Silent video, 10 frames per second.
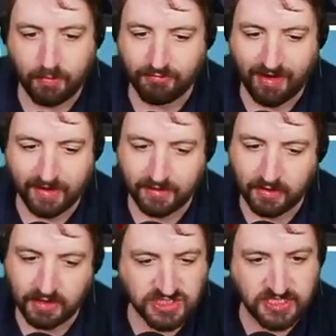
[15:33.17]

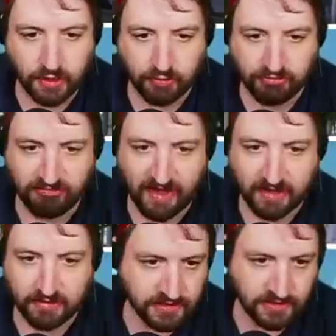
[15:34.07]
Miranda, she don't crack.
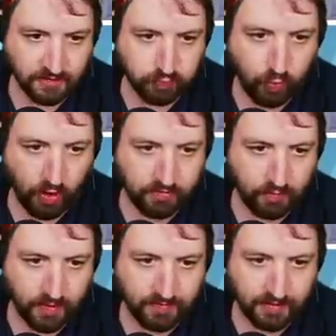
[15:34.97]
She just walks
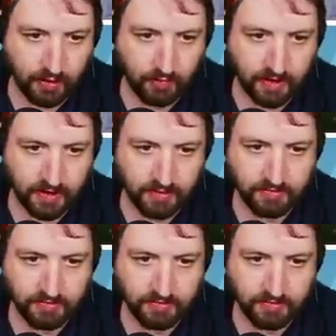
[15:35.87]
away slowly.